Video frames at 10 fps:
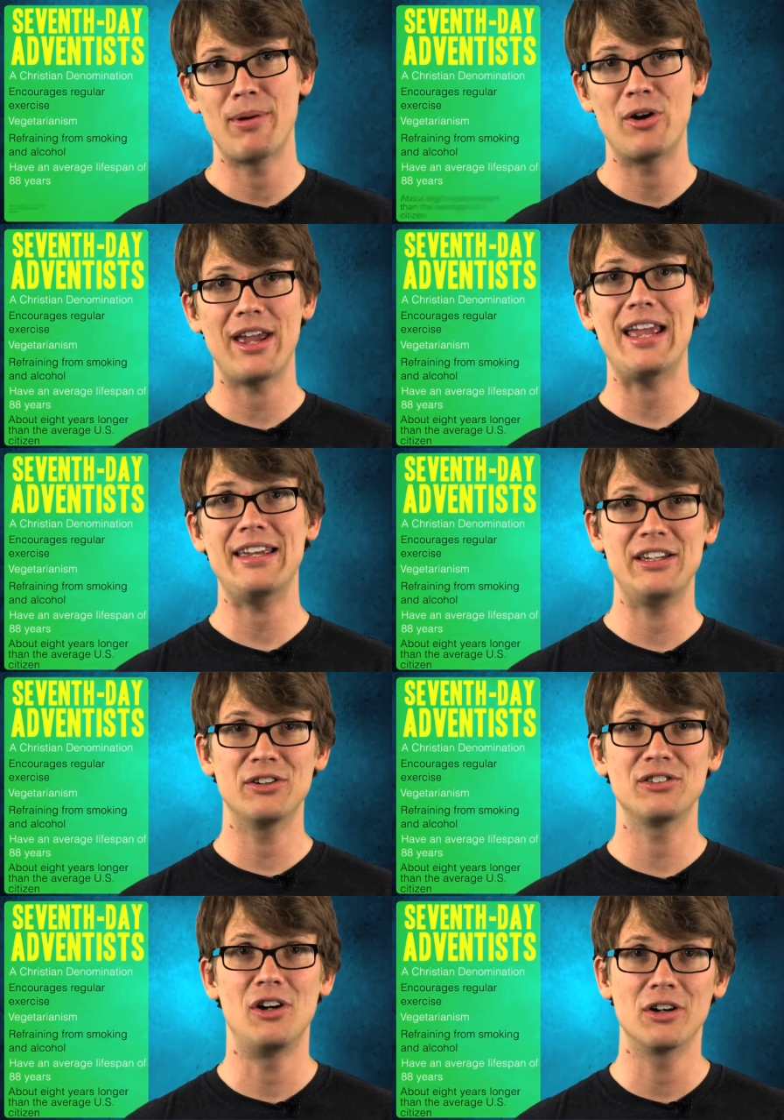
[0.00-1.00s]
about 8
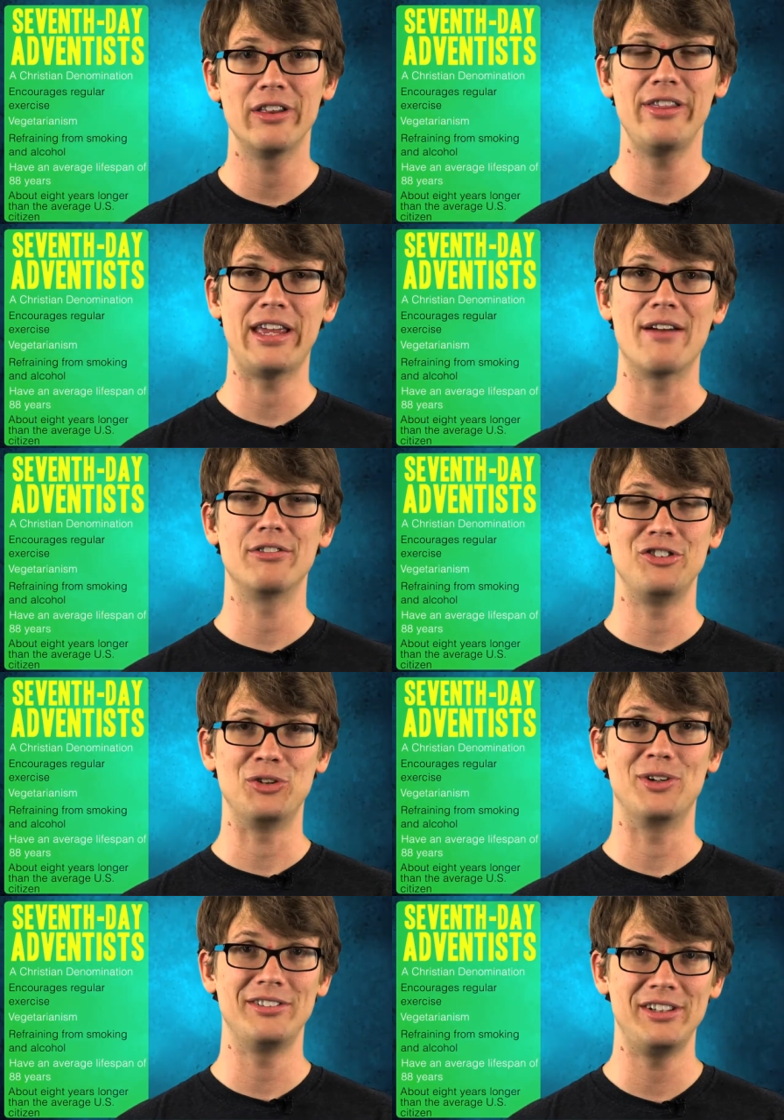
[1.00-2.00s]
years longer than the average
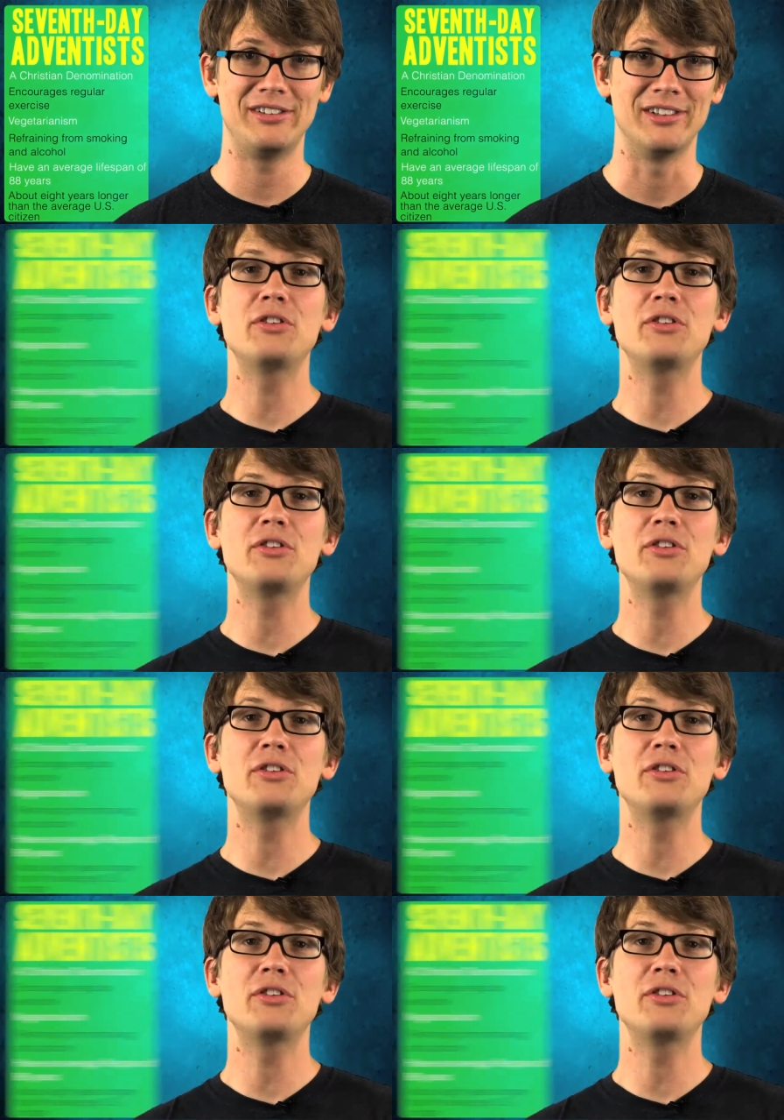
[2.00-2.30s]
US citizen.